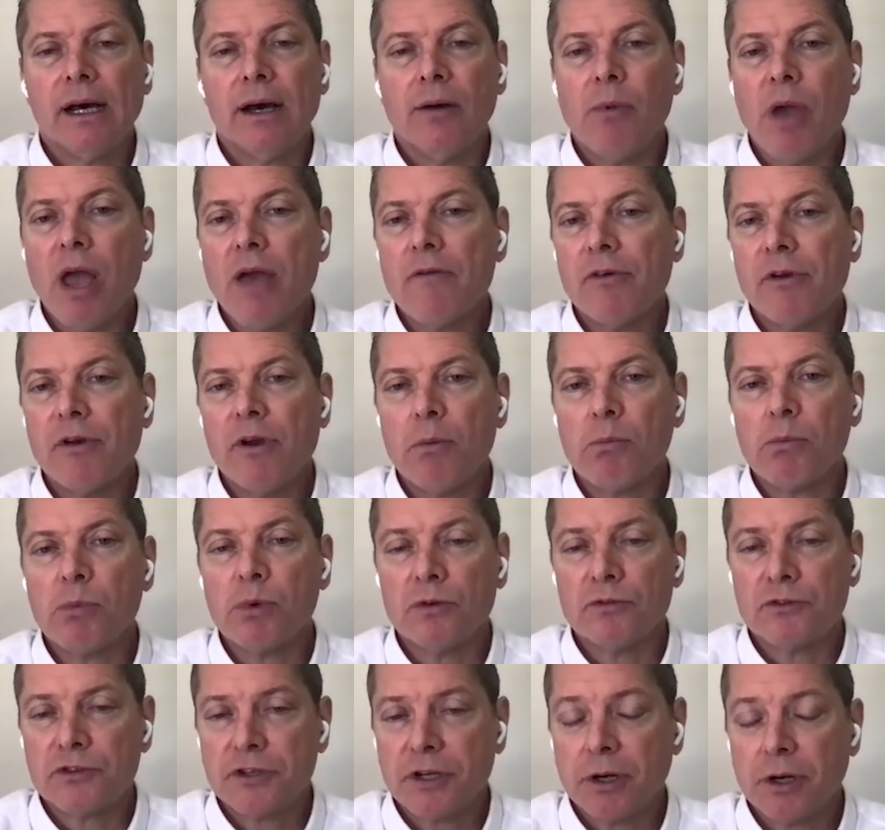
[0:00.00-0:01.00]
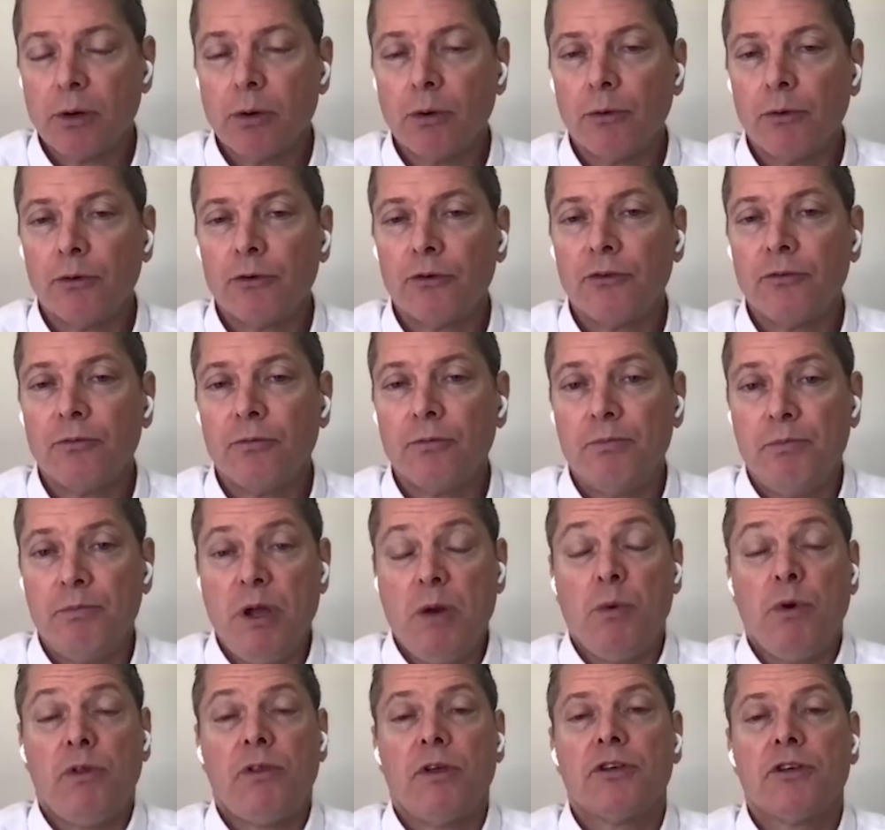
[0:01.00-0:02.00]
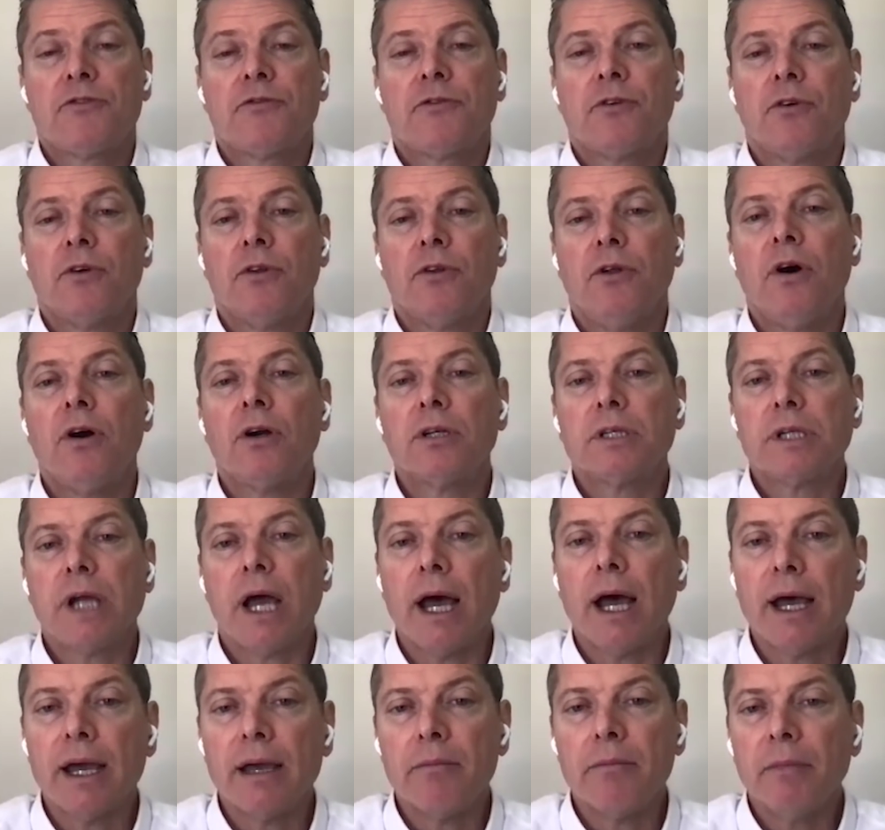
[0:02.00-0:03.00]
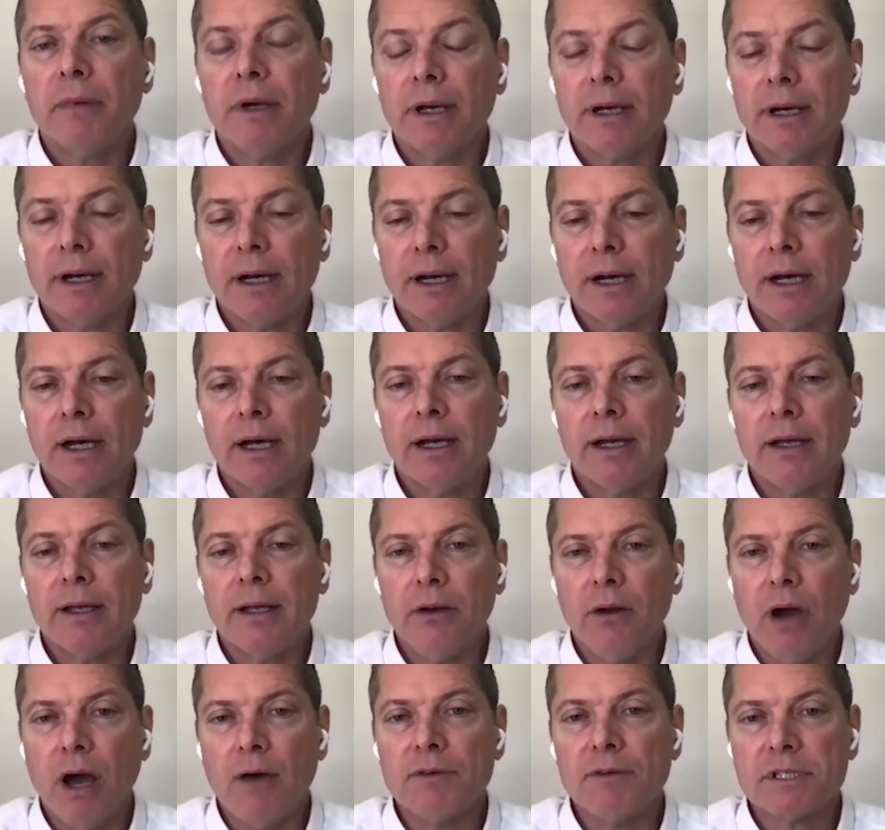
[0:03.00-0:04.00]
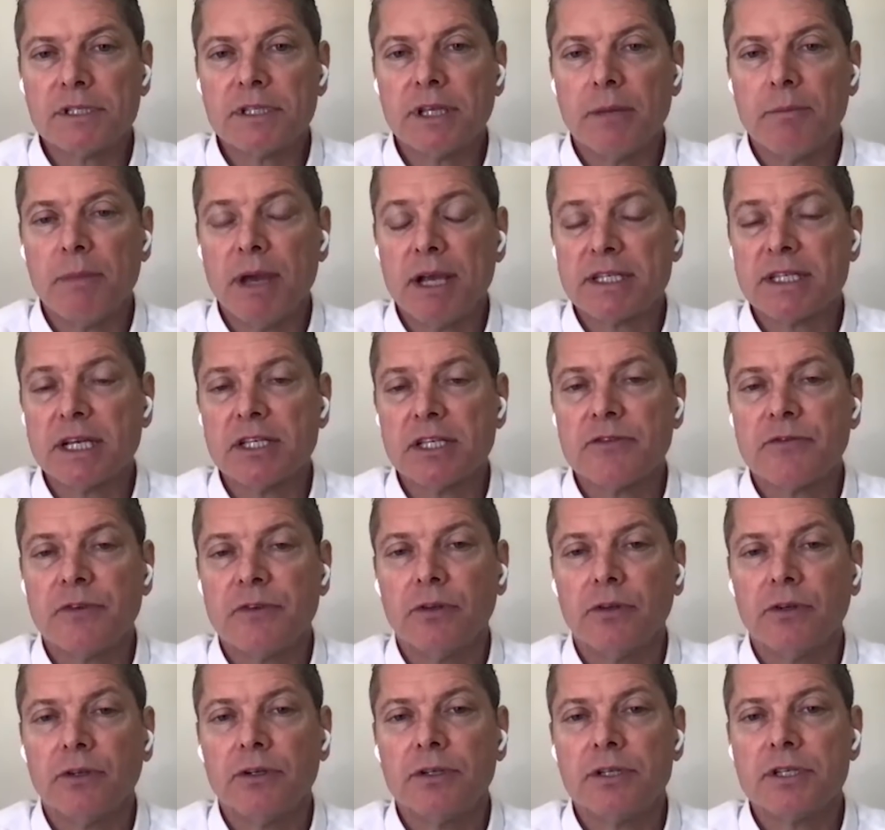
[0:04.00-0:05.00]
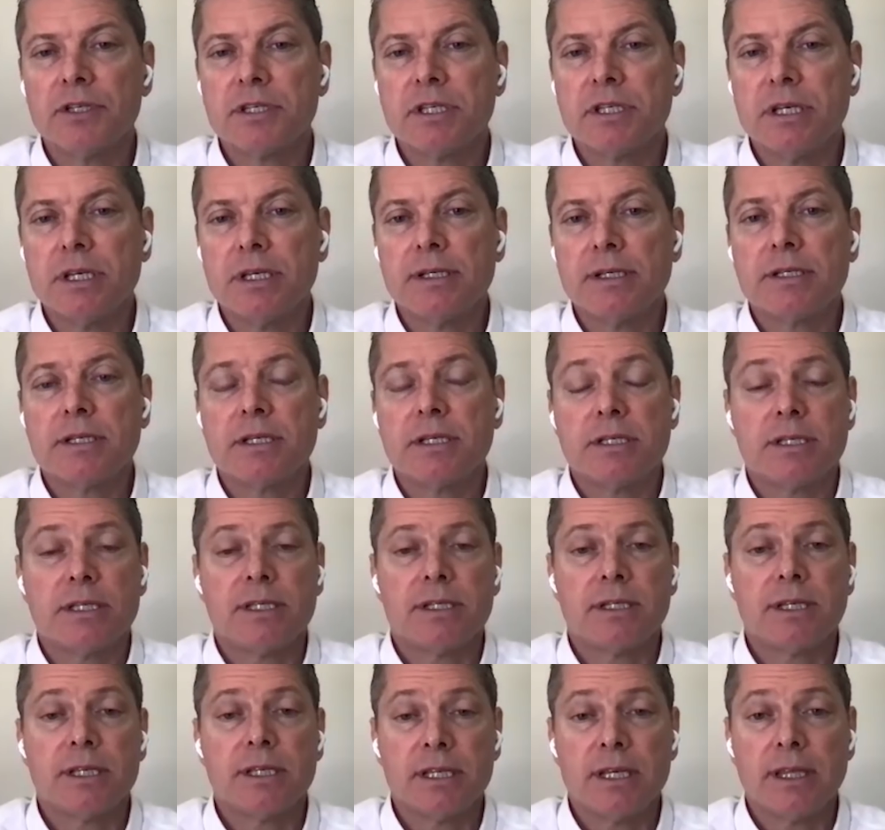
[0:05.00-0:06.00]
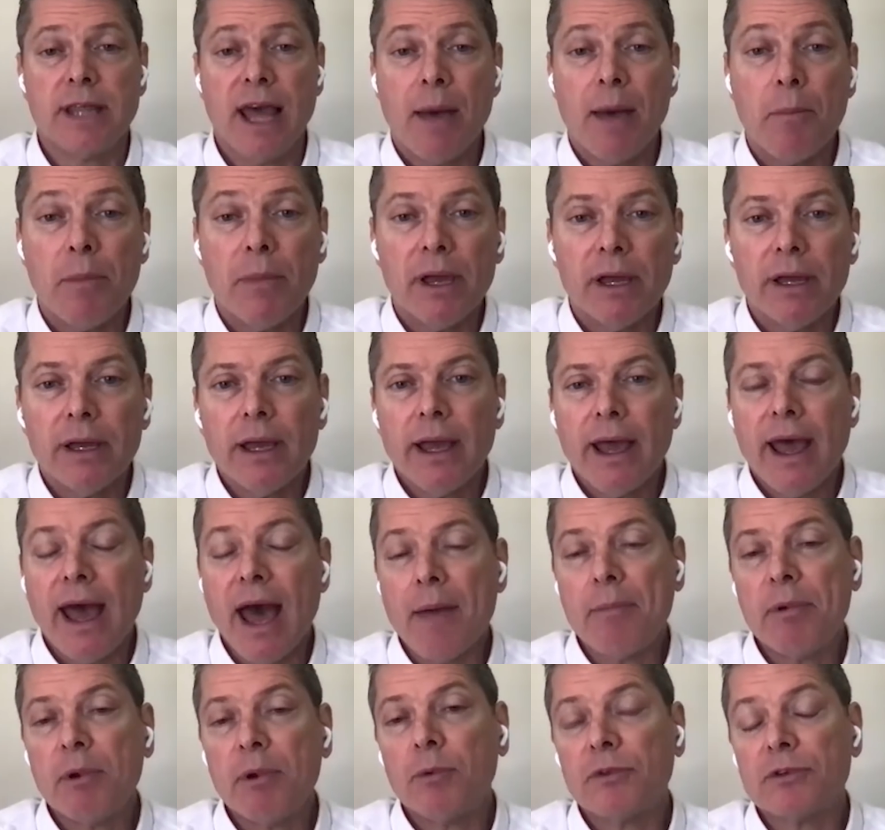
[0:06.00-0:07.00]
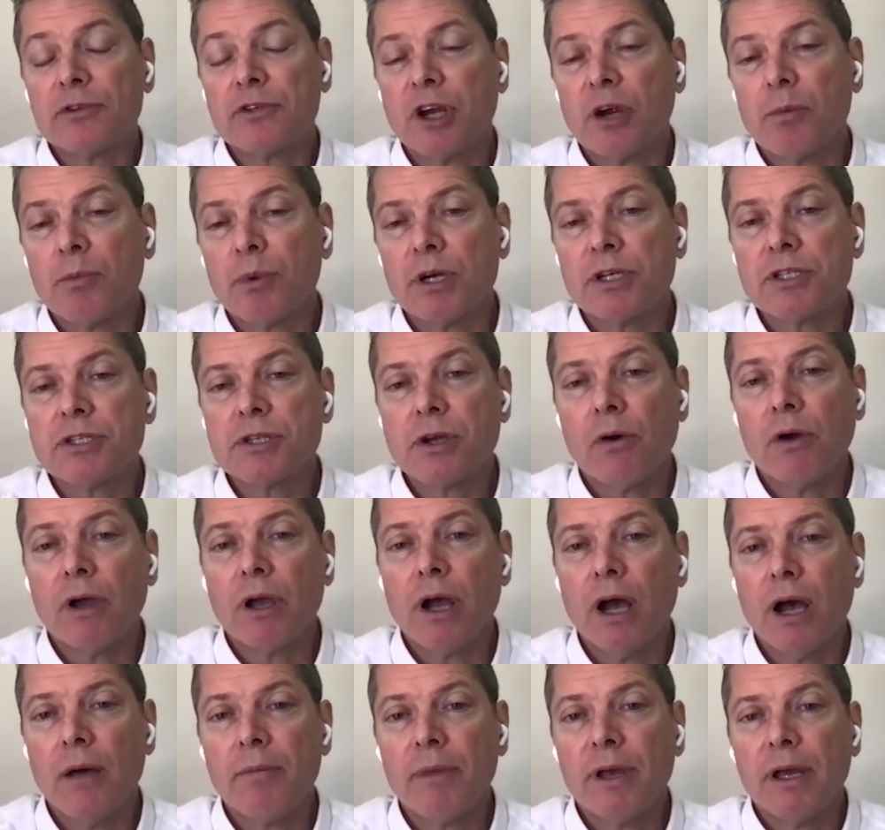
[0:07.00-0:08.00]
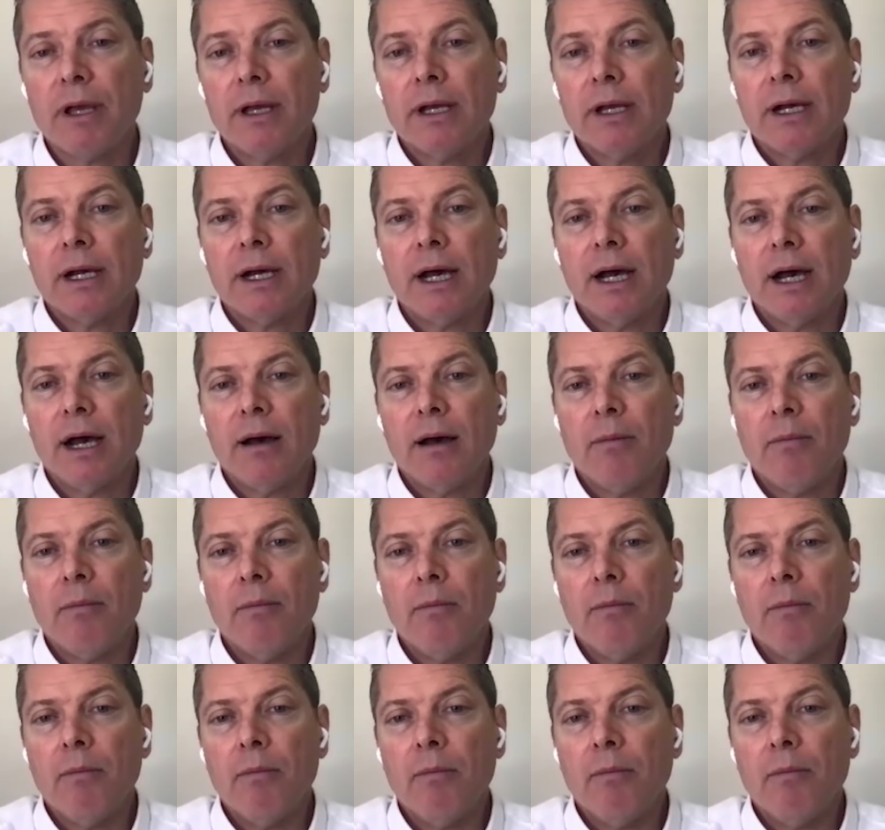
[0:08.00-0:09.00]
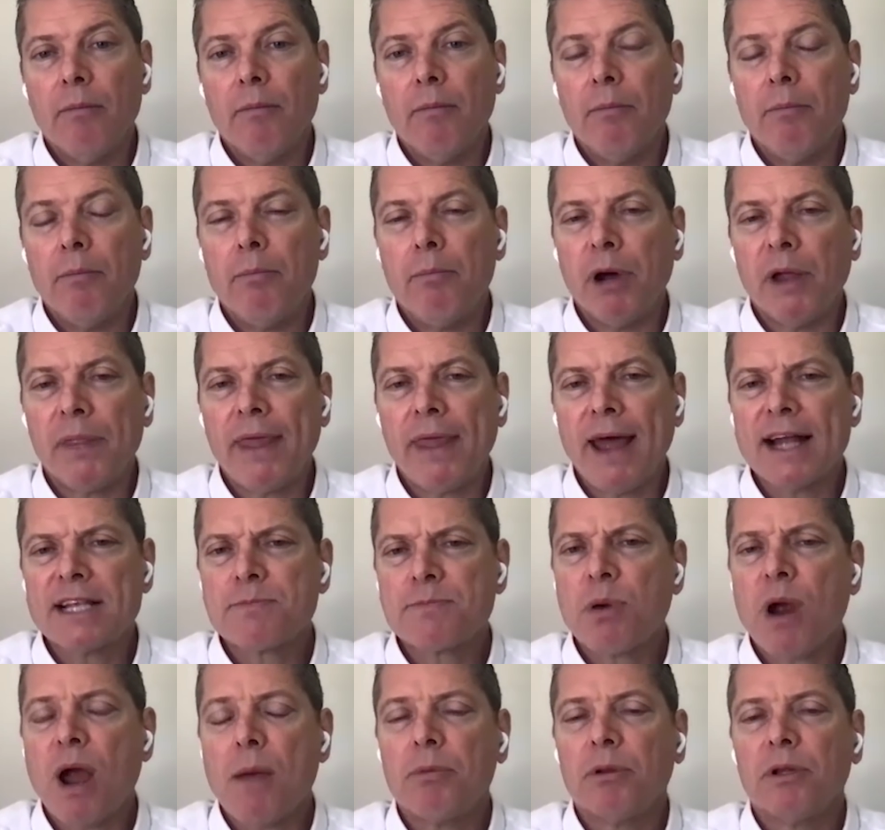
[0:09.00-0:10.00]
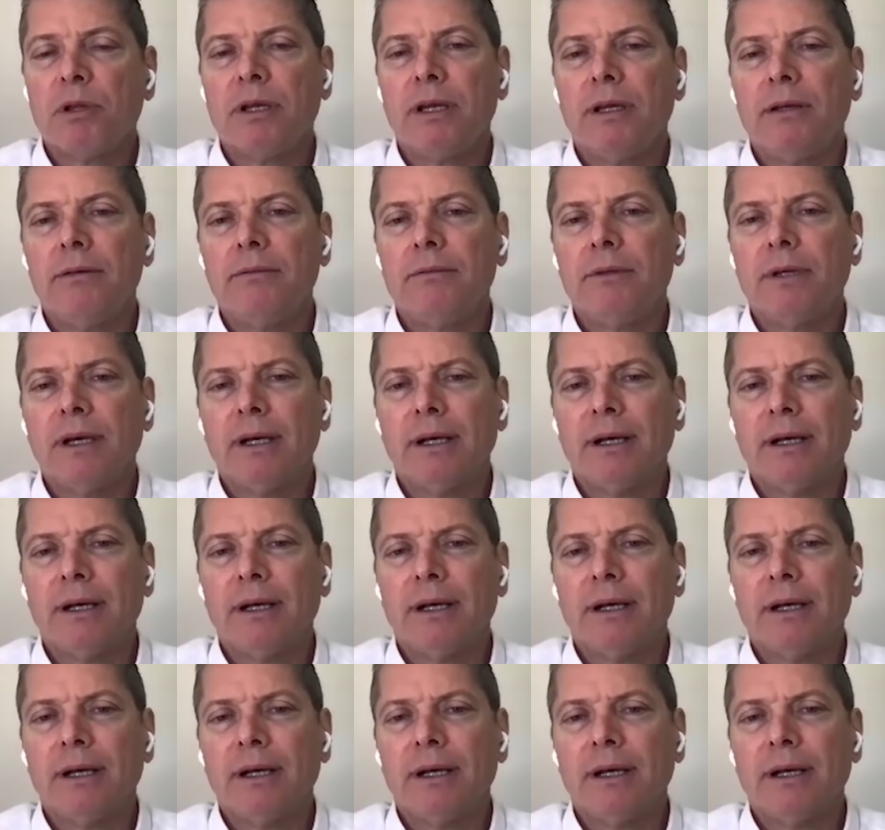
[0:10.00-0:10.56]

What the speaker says: We have a number of shareholders who've been with us for a long time. Obviously it makes us feel good to see them happy with the share price going up. But that's probably